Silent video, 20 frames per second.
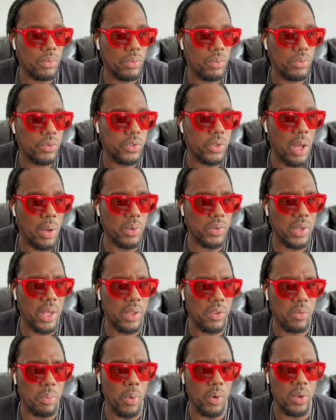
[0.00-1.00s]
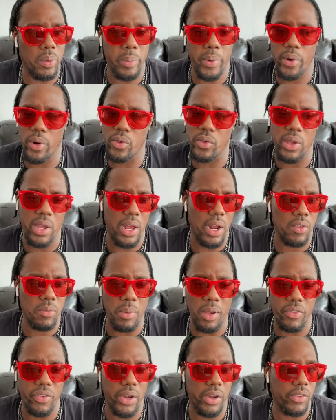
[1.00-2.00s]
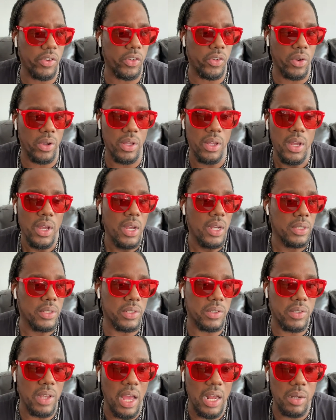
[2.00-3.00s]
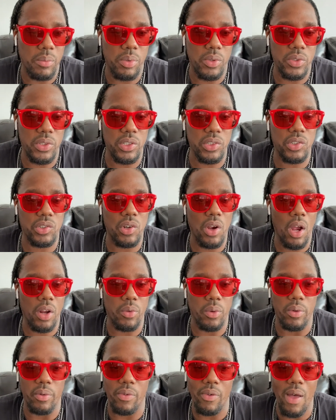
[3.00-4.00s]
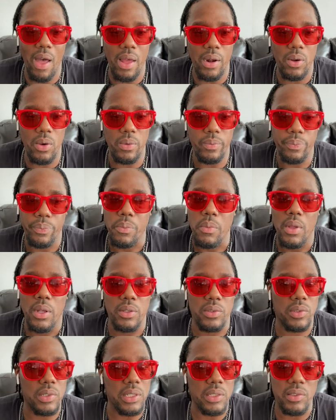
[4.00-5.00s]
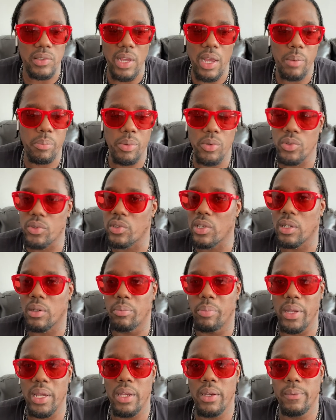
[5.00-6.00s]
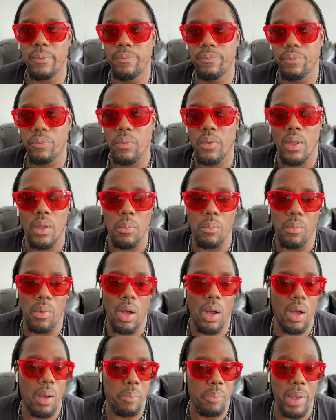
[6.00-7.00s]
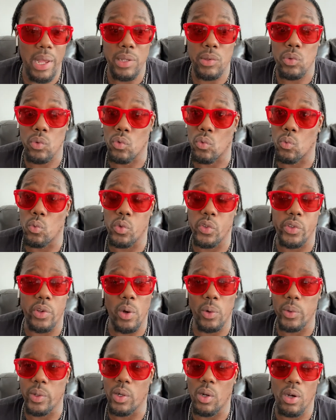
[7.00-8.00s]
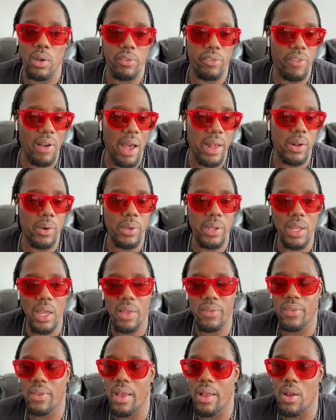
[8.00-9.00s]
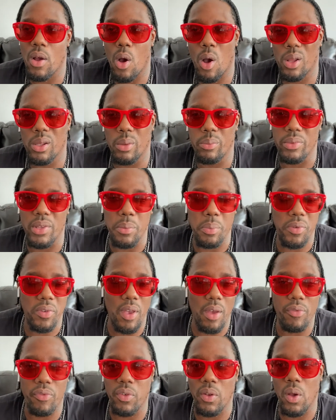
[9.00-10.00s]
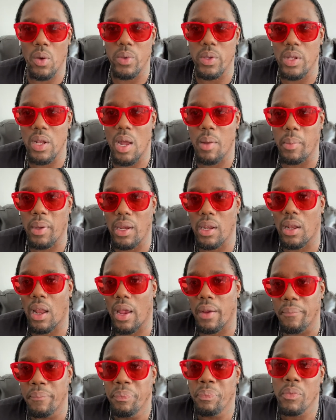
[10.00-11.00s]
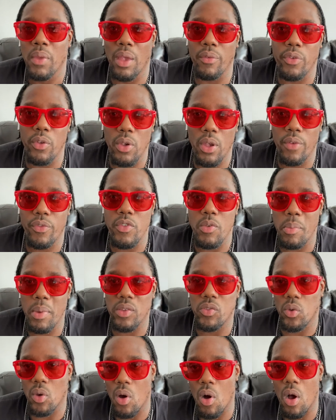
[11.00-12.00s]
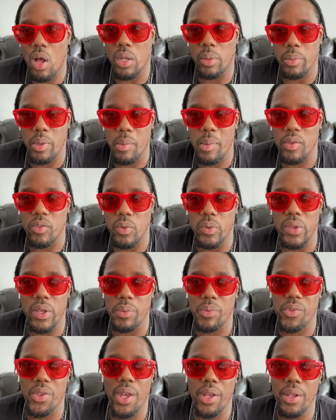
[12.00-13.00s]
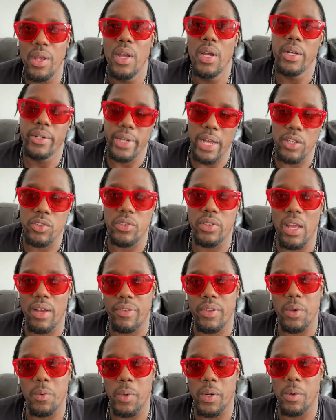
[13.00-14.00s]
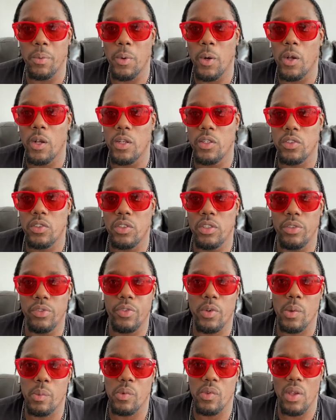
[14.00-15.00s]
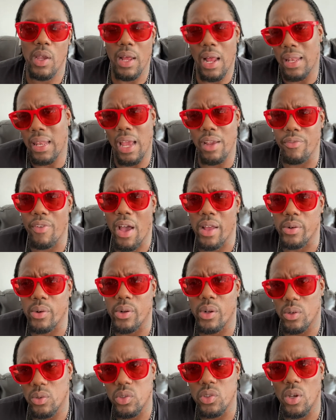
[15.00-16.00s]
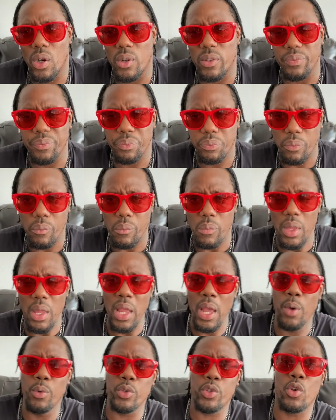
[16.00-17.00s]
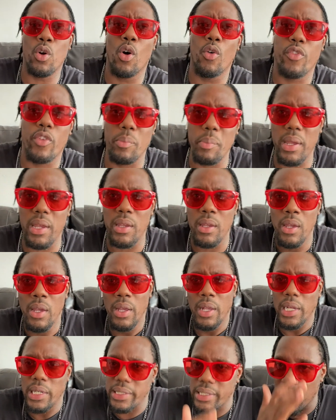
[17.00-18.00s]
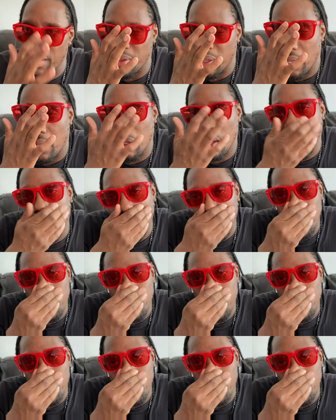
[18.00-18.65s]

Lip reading: So I was at Smoke and Mirrors. Yeah, that's my favorite joint. Dishonorable Discharge with Vado. Sick sample, sick beat. Banks was going off. Vado, he has that Harlem Dipset flow. You know what I mean? Like if you mess with Harlem, you mess with Dipset. That's definitely what it was. You feel what I'm saying? I like Vado though, so it was cool for me. He was